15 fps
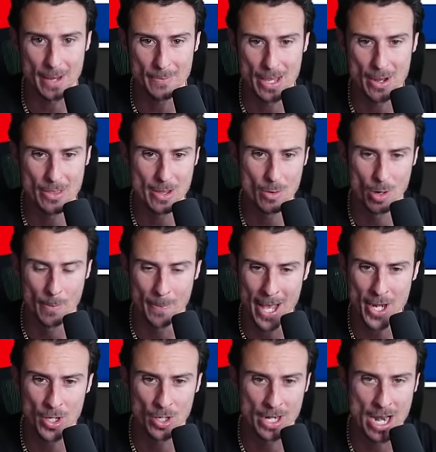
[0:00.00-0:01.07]
They, they were
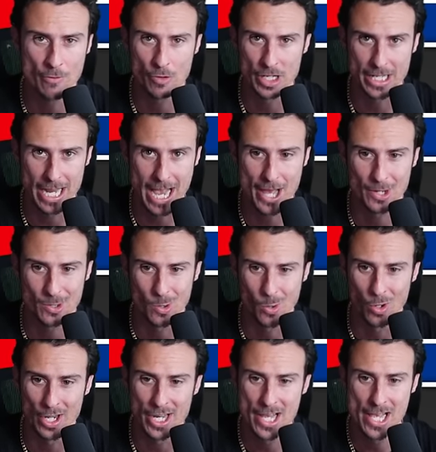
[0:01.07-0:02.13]
better in every
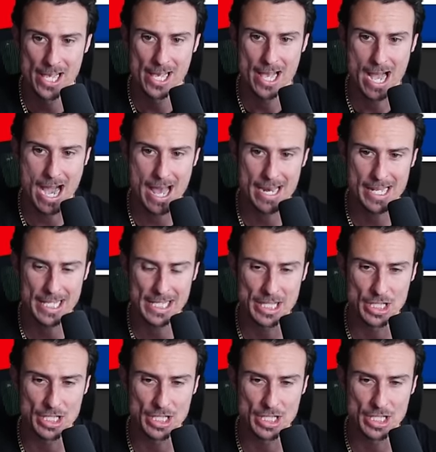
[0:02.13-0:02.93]
category. I didn't think the